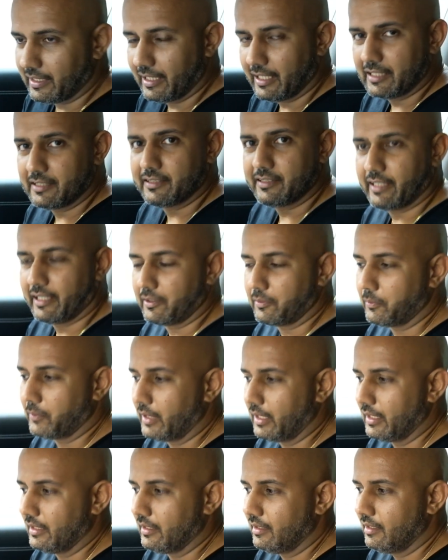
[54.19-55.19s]

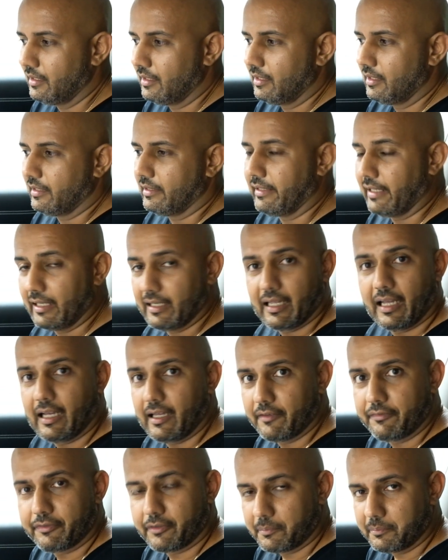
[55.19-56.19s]
#1 that
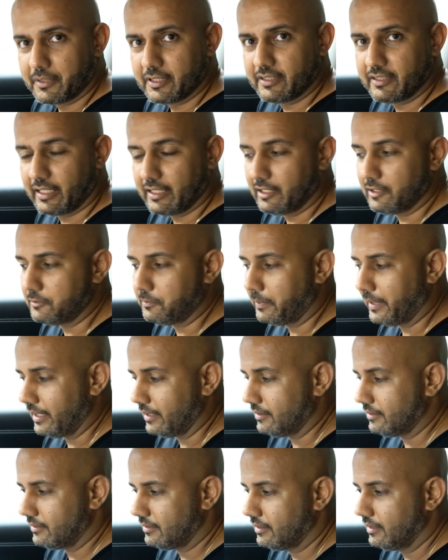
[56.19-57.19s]
are from
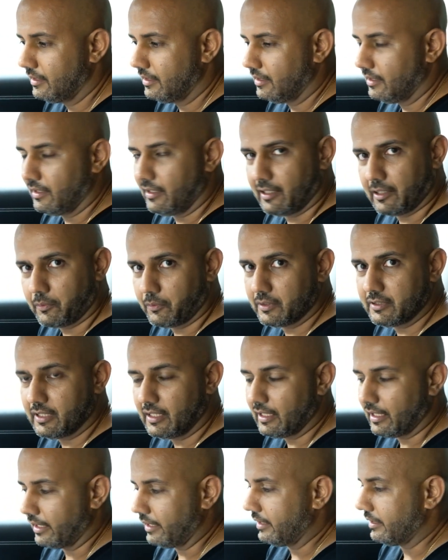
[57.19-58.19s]
Mercedes-Benz. And I
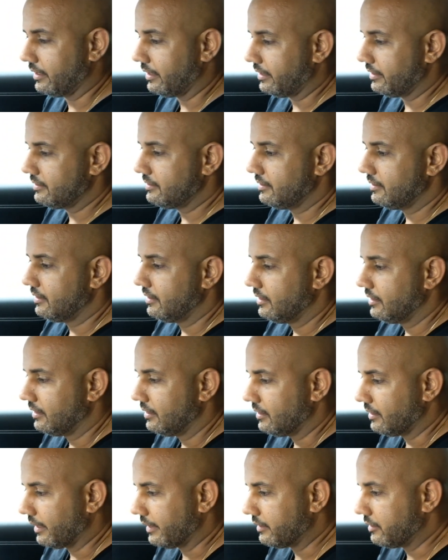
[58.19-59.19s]
wasn't lying, guys.
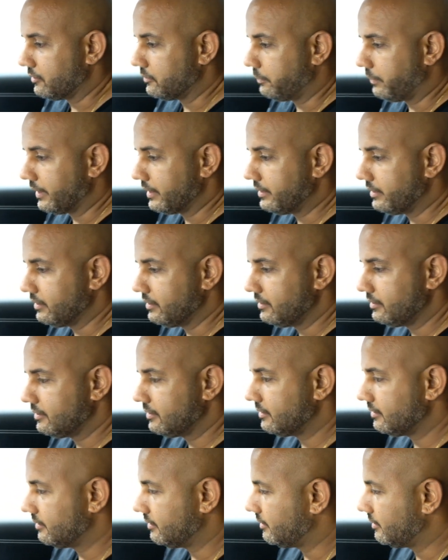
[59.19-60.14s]
Like these buttons,